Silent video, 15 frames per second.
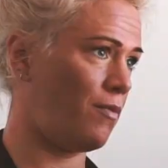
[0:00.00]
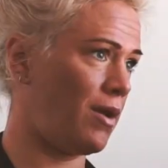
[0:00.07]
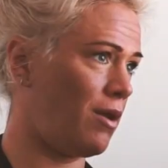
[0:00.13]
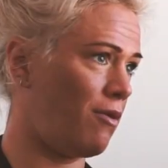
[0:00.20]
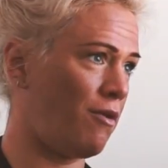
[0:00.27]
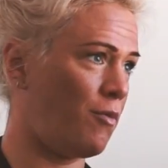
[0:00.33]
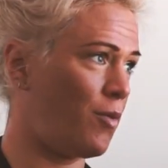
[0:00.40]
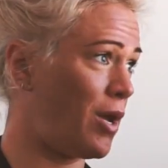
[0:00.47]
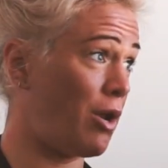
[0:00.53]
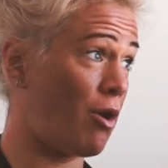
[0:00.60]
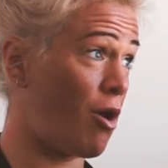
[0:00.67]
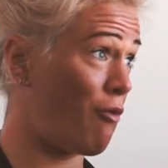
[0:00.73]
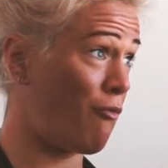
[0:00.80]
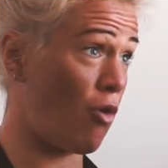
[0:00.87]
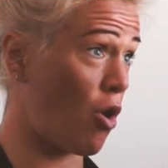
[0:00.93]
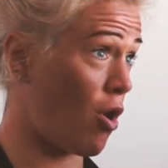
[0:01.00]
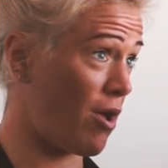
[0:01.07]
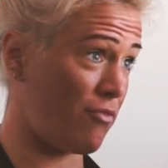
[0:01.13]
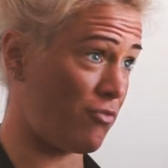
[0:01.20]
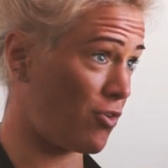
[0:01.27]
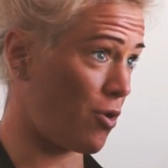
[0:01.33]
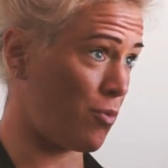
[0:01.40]
When I
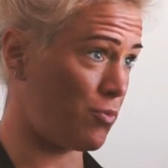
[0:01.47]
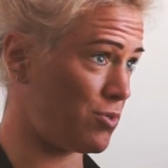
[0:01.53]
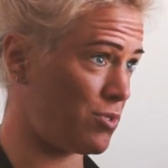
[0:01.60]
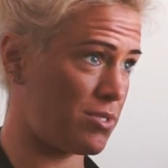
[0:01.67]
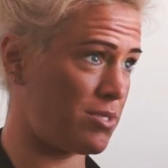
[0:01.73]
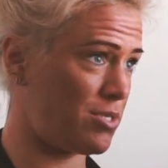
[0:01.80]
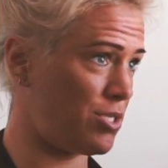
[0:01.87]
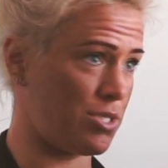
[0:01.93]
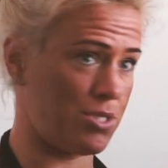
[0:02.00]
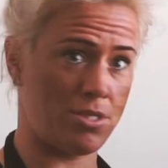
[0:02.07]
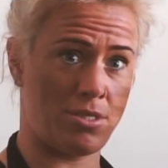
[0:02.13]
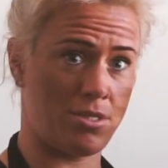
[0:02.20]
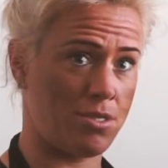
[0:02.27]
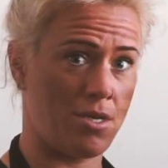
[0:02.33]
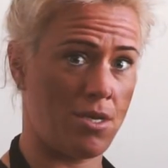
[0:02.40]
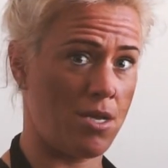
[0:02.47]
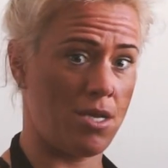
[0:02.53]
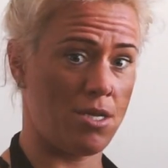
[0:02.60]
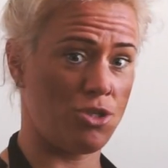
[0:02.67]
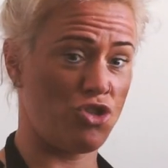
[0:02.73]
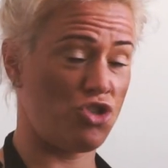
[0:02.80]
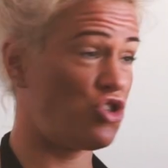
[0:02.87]
arrived, I was just
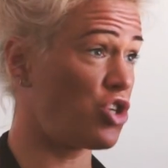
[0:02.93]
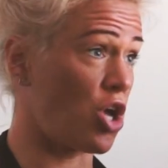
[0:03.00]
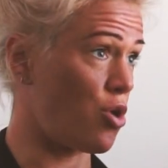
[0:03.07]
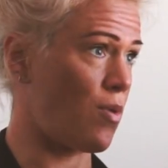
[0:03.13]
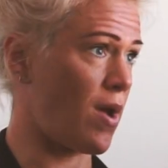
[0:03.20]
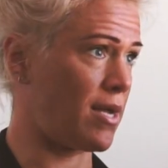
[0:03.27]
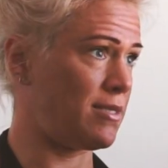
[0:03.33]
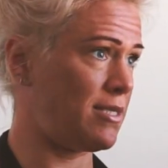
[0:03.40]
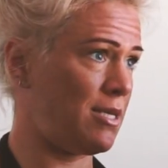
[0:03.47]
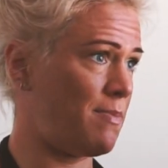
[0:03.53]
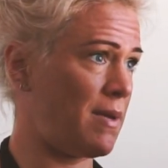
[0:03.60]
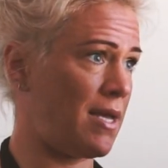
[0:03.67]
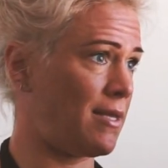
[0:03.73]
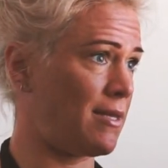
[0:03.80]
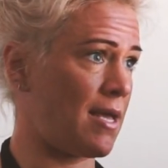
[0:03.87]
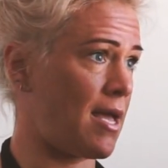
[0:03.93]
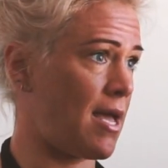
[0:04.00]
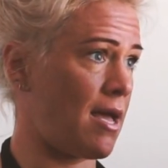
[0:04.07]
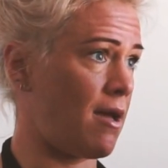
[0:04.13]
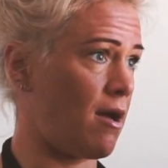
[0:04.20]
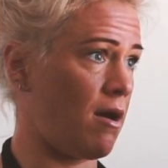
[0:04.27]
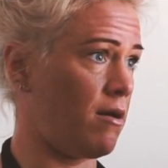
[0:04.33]
so anti being there.